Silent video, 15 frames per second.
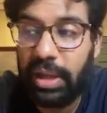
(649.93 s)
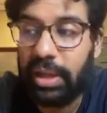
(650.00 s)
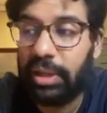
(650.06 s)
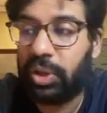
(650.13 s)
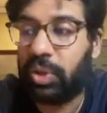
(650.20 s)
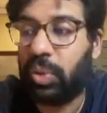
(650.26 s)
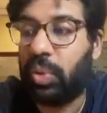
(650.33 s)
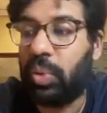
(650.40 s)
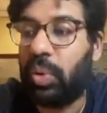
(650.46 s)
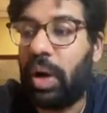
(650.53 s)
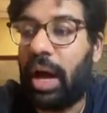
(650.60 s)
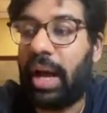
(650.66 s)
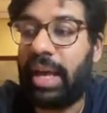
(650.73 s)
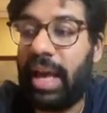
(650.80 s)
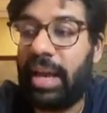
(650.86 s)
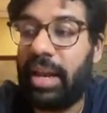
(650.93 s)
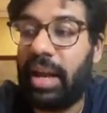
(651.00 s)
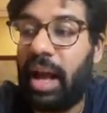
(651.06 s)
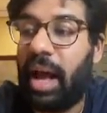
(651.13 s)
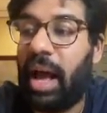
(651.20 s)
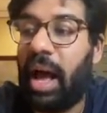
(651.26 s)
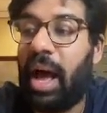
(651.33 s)
So again,
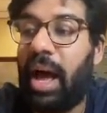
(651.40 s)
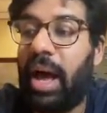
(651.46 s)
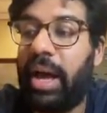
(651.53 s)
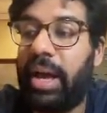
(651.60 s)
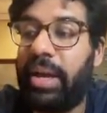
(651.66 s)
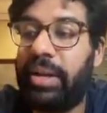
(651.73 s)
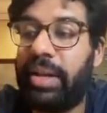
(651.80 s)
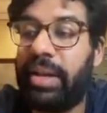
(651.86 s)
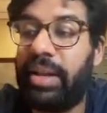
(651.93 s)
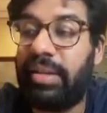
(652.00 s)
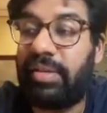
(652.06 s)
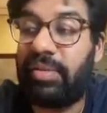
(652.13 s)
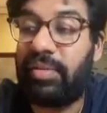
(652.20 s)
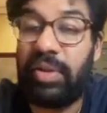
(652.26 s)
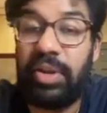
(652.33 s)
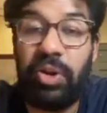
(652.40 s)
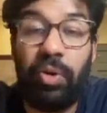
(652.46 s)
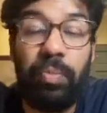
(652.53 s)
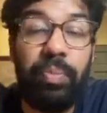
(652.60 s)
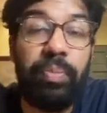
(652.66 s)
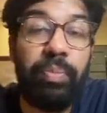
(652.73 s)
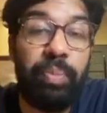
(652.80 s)
I did this video